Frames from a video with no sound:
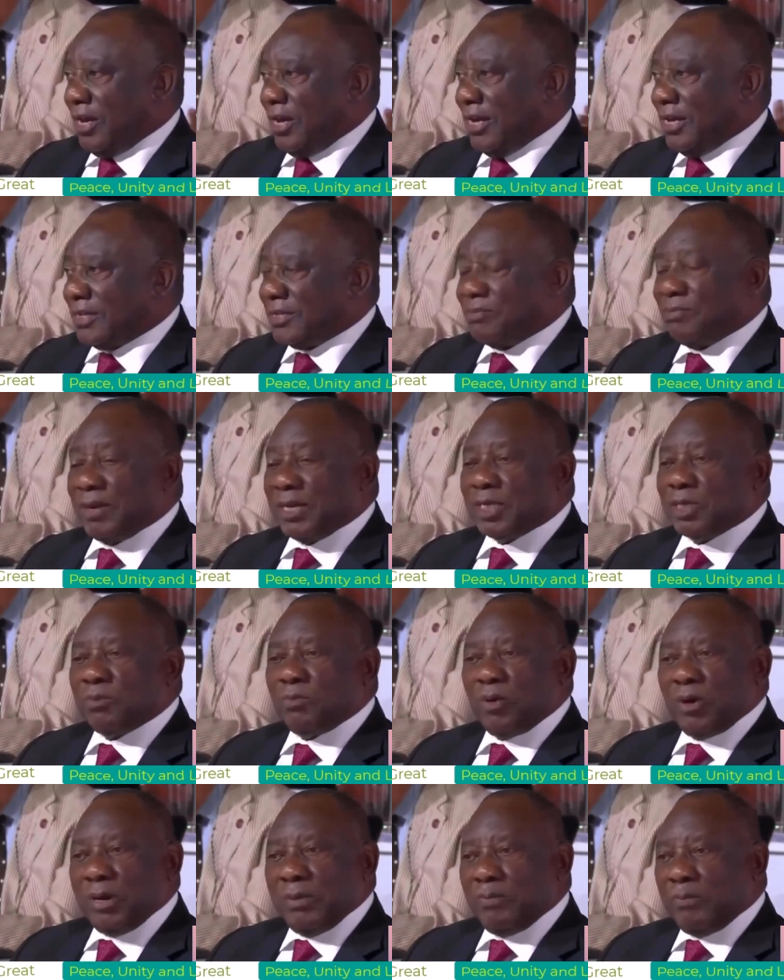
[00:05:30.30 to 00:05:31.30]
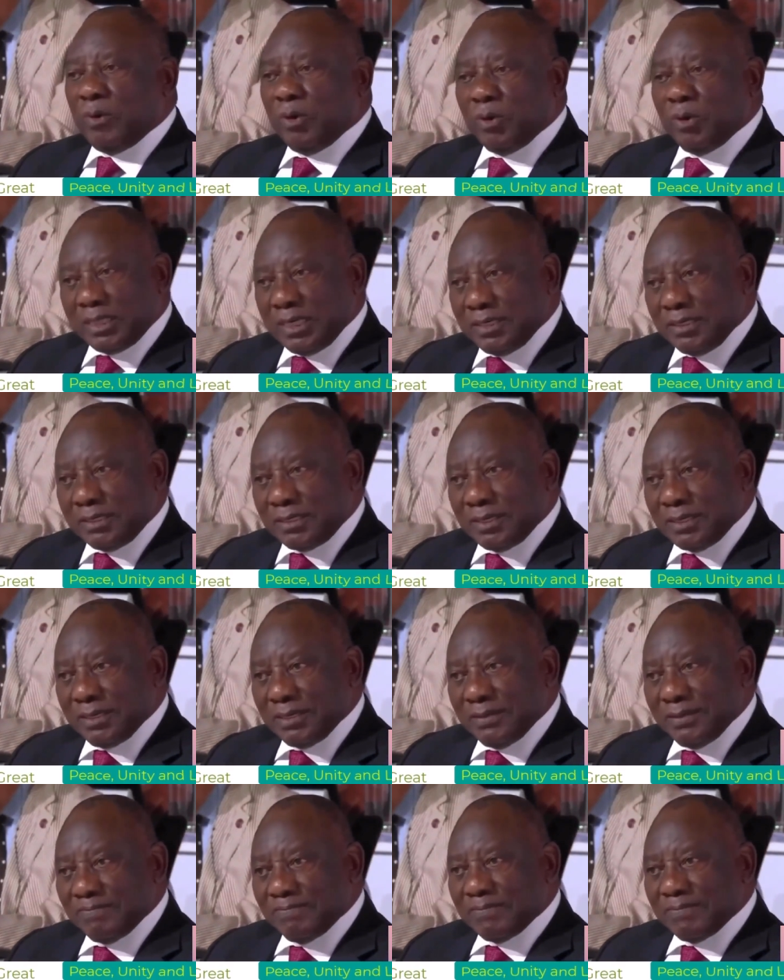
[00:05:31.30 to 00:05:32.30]
is much more important
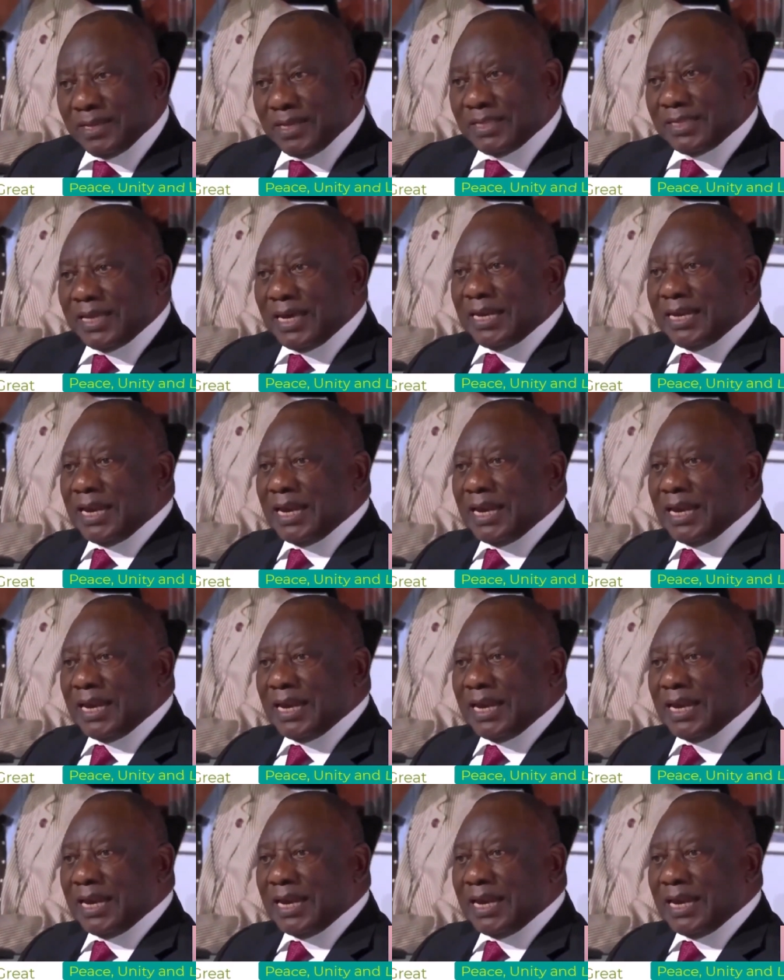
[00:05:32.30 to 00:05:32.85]
than